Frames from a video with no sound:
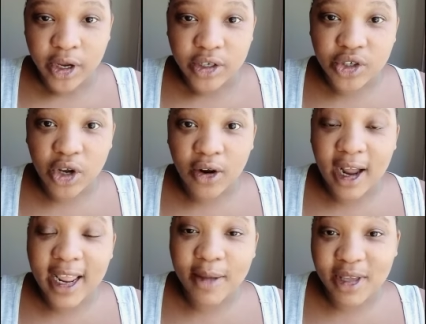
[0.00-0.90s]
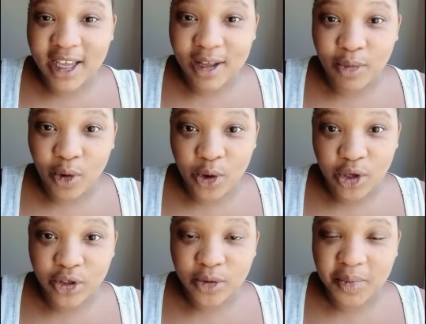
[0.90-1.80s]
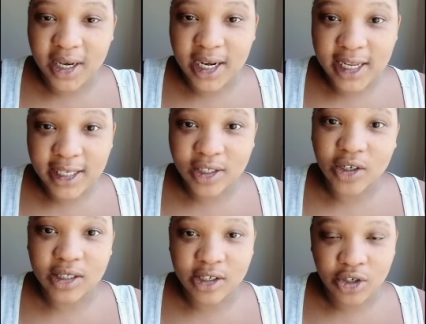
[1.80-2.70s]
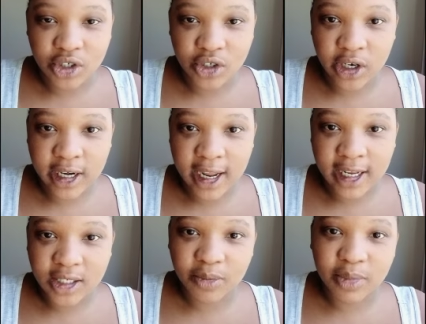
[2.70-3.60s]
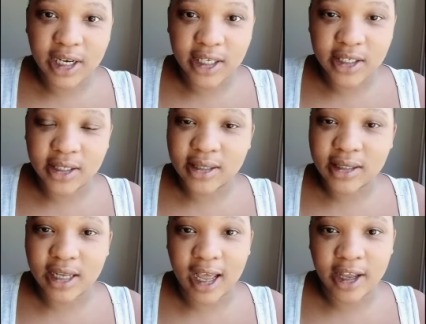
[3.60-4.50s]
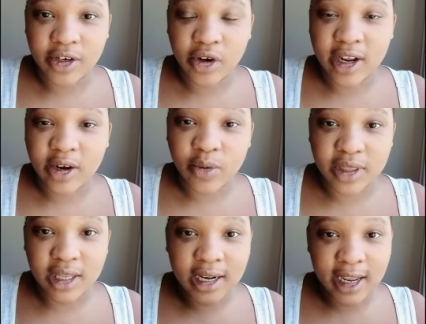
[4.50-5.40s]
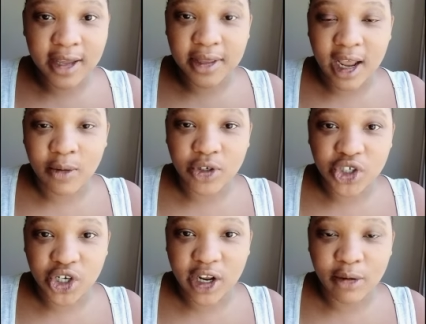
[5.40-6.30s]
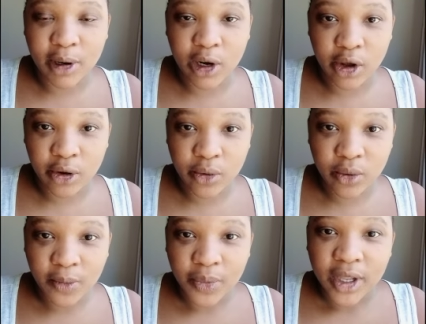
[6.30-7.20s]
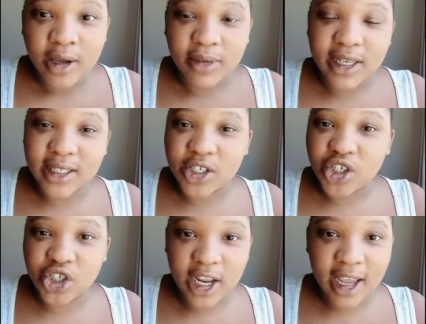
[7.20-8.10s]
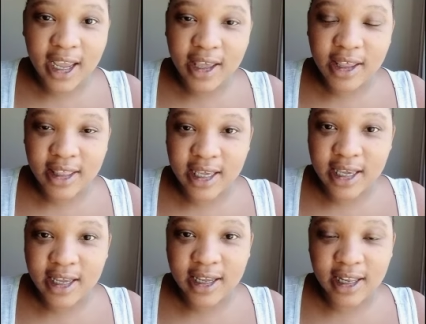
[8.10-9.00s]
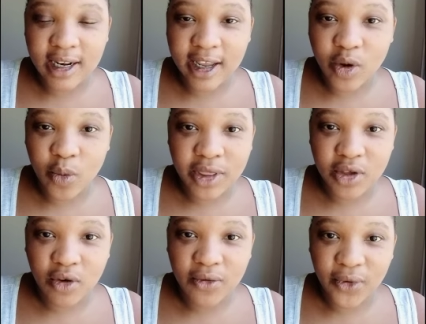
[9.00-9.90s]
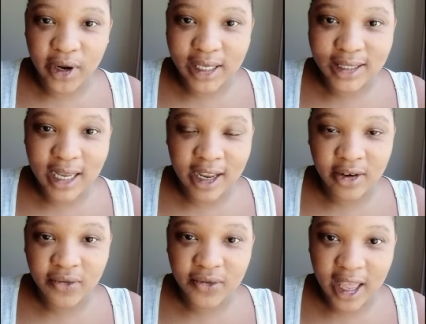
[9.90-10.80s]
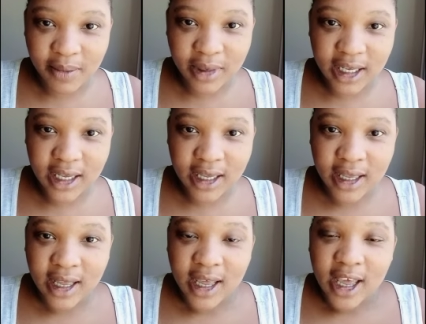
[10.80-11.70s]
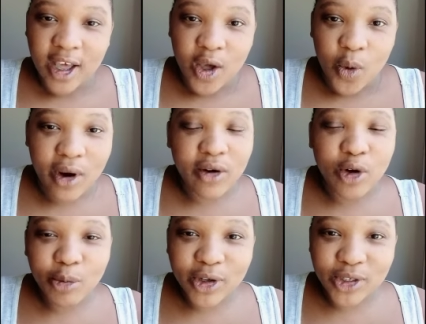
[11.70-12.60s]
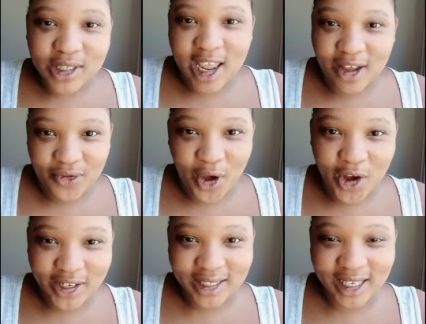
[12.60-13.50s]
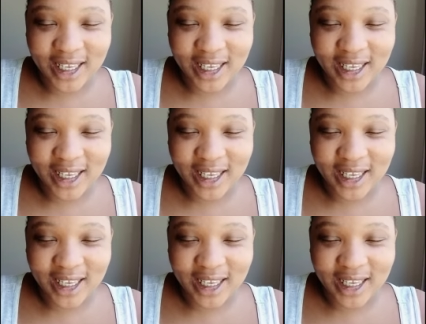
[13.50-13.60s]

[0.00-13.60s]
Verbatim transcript: So I am here imploring you to please continue to donate. Please uh, donate with the link that I will share below. Please share the link with your friends and family we're almost there, folks,